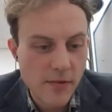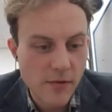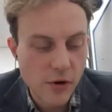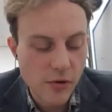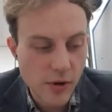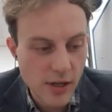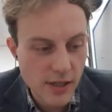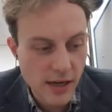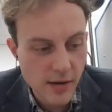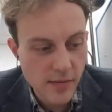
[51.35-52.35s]
for agreeing to
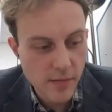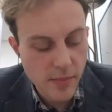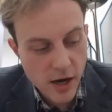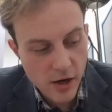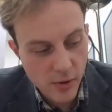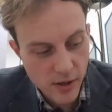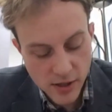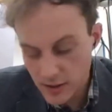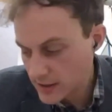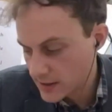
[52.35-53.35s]
kind of partner with us
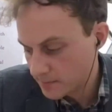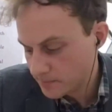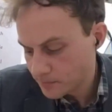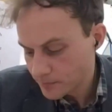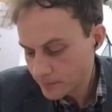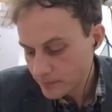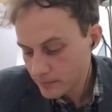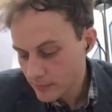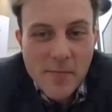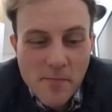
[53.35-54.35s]
on this.
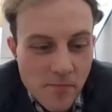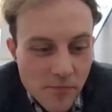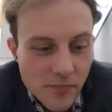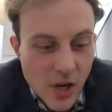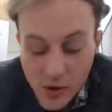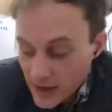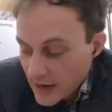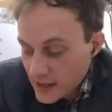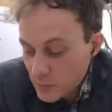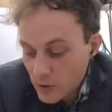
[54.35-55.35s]
Okay,
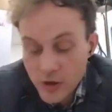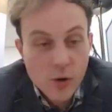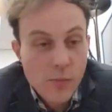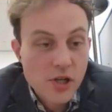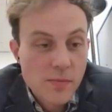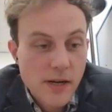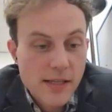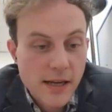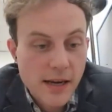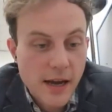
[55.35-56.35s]
I want to open just by
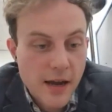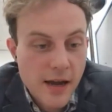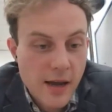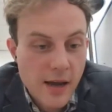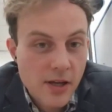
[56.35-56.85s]
saying hi.